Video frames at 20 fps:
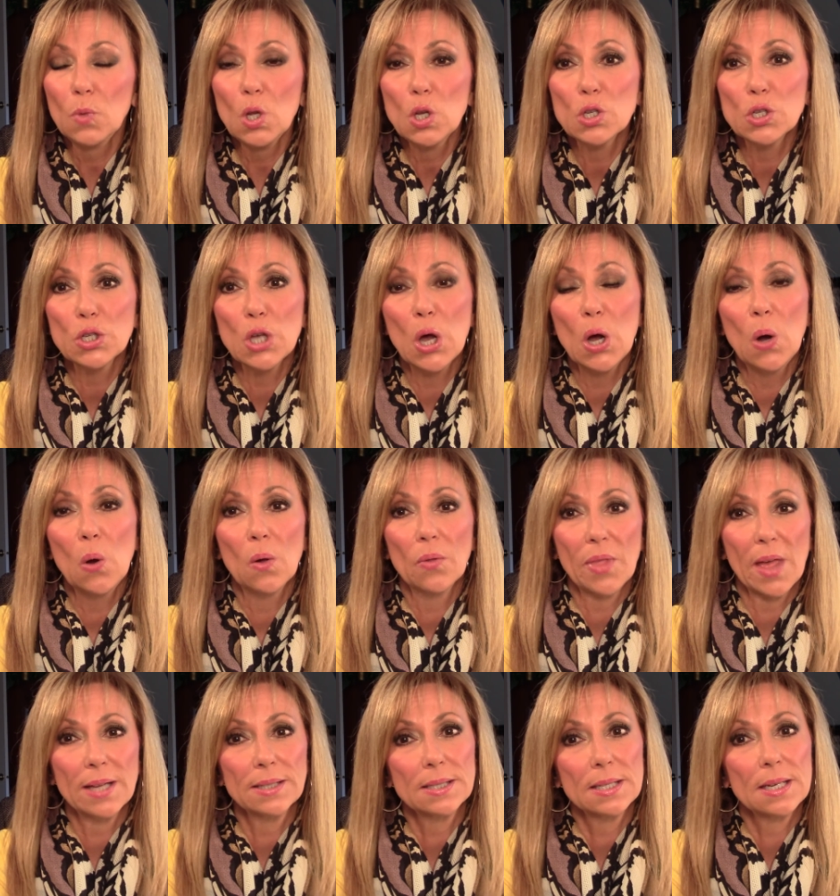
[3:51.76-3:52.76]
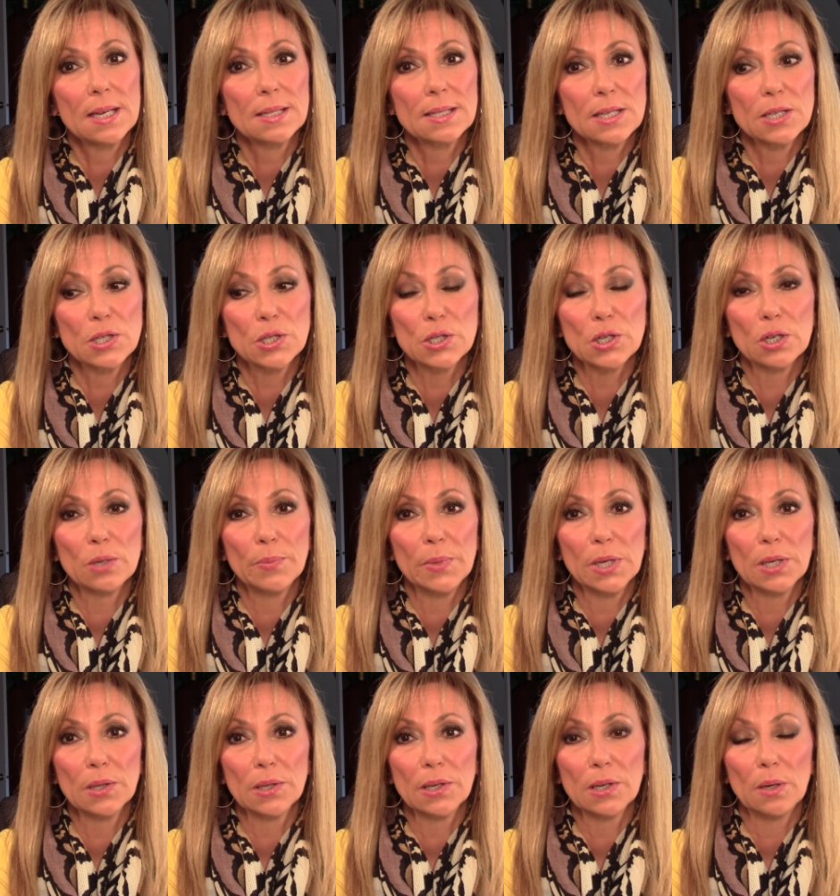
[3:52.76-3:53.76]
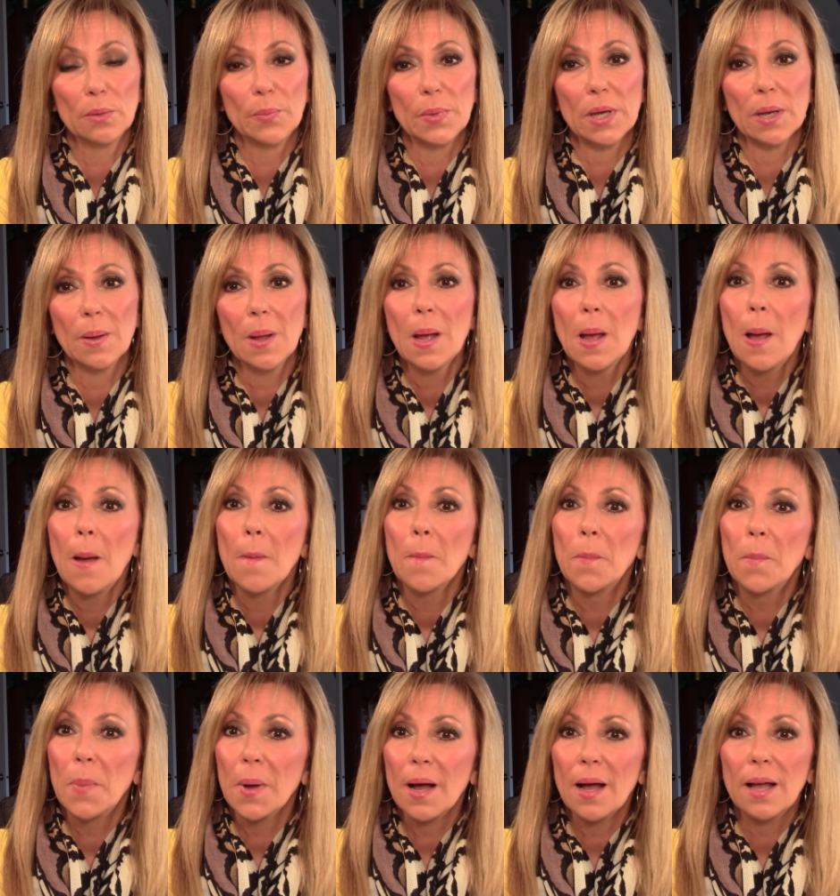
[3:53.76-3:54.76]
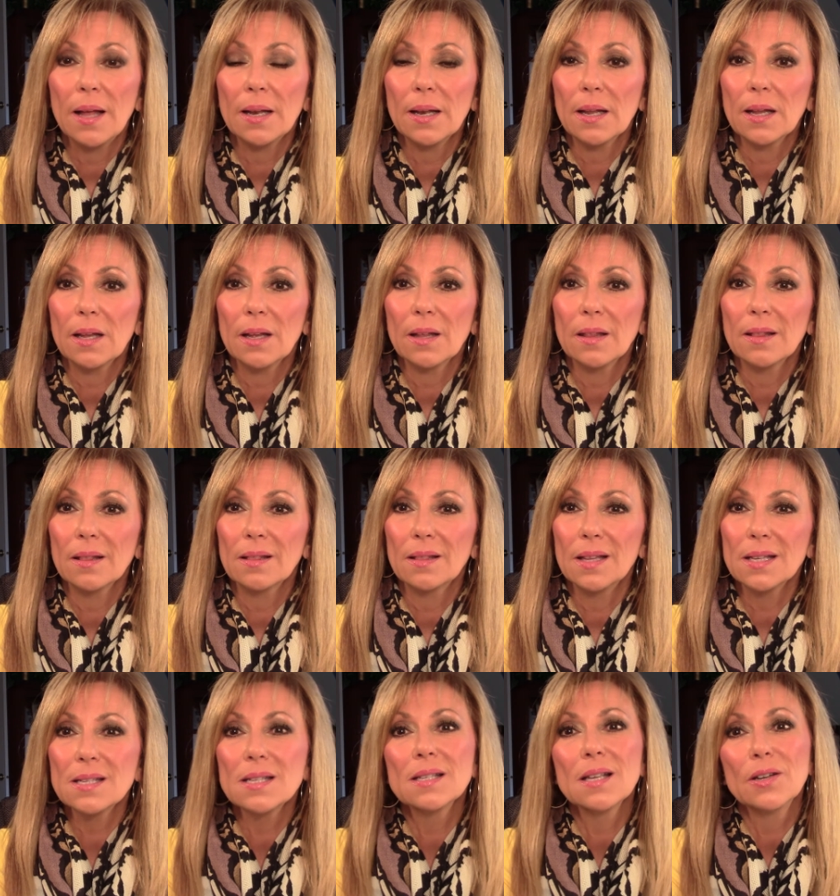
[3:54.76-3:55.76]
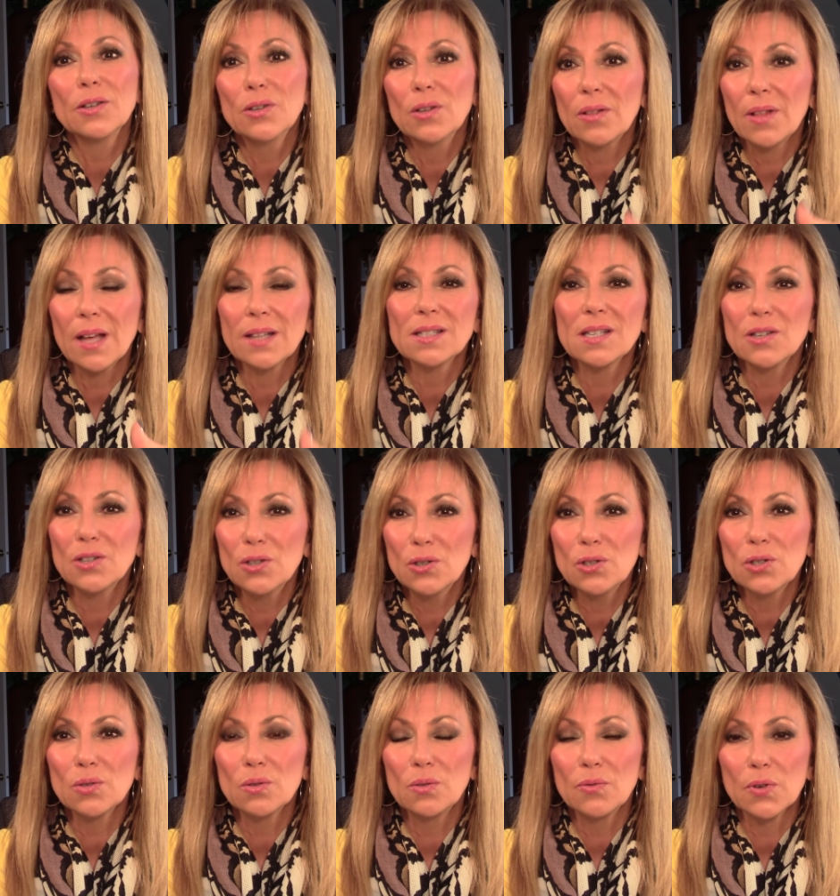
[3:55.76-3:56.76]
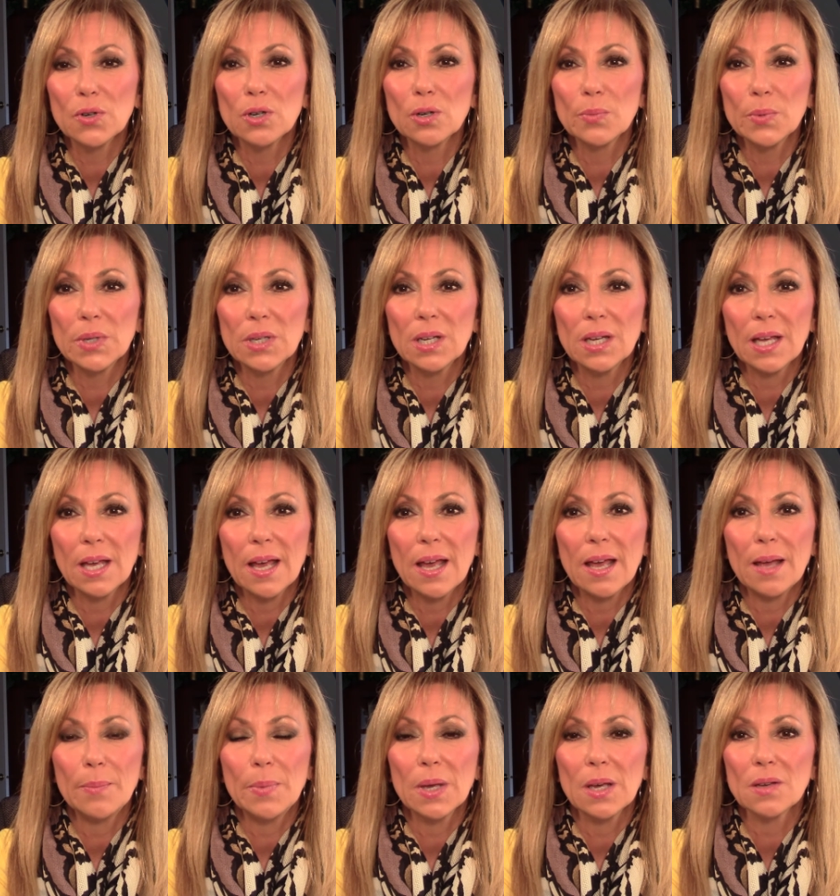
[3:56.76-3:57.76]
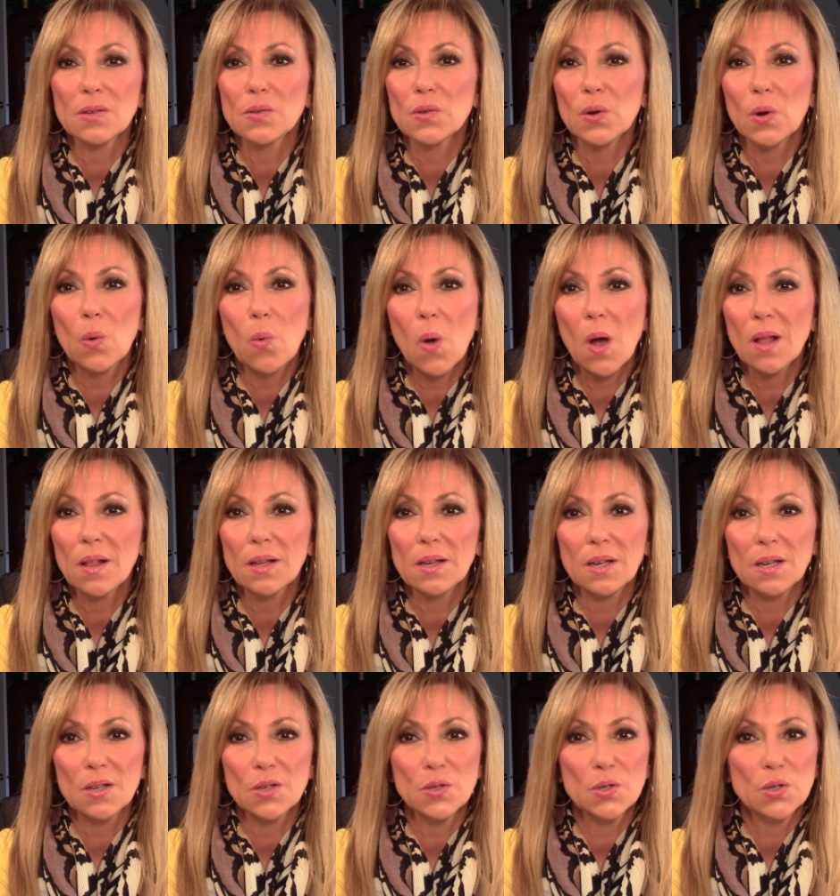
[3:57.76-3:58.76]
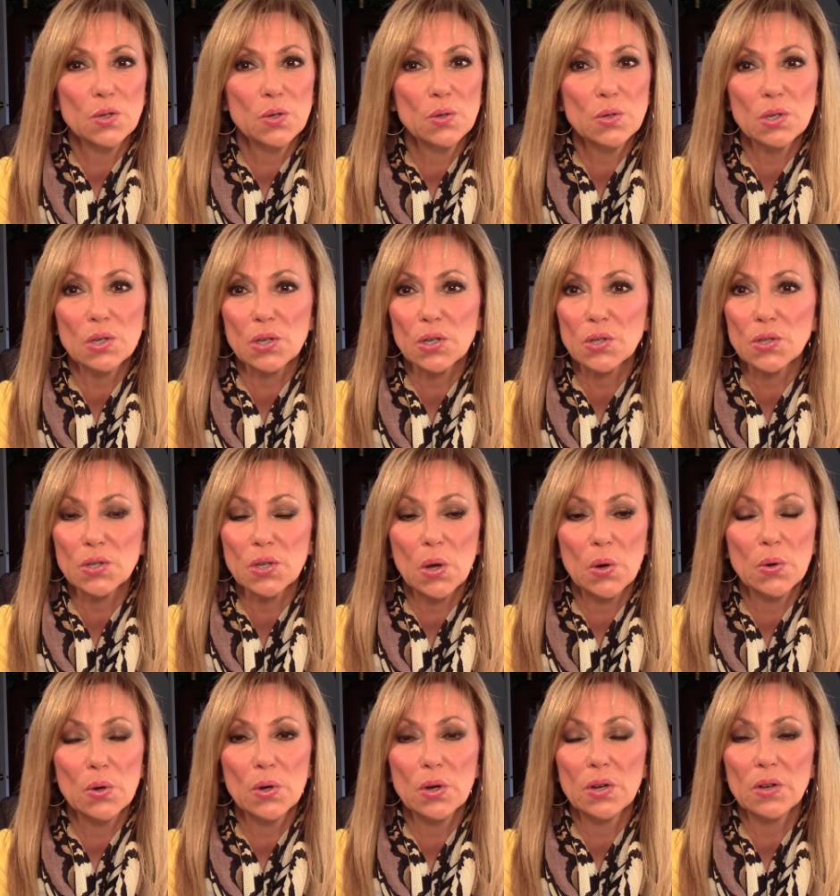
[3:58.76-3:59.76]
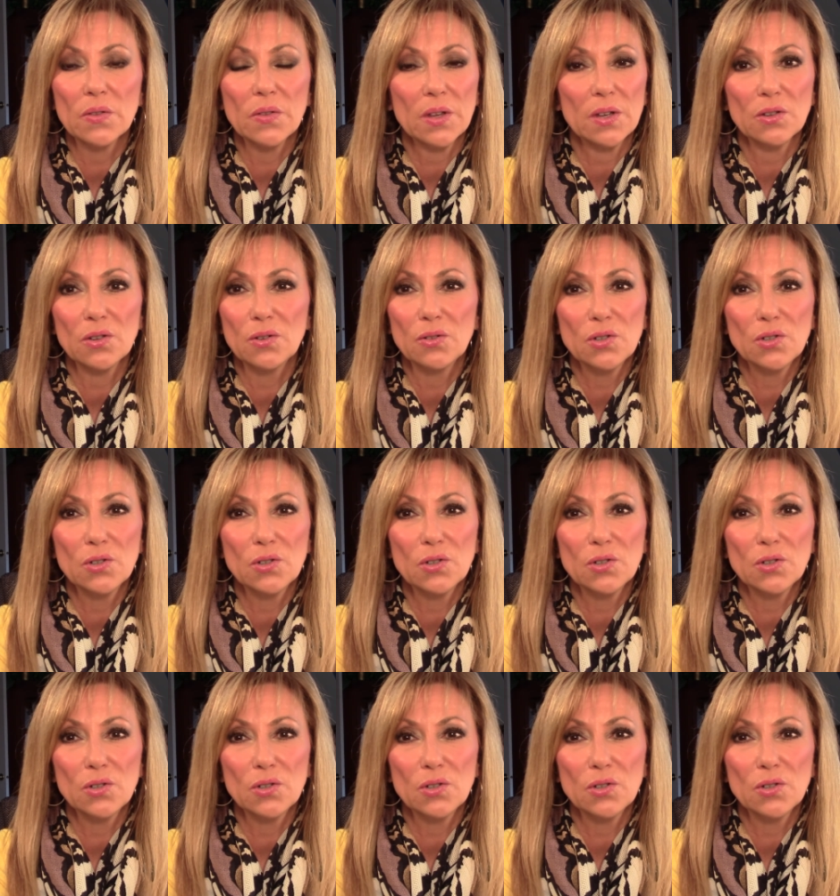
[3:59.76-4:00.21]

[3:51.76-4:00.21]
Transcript: So that does concern me a little bit. But this is un that's unusual for Urban Decay because their quality is usually so good that you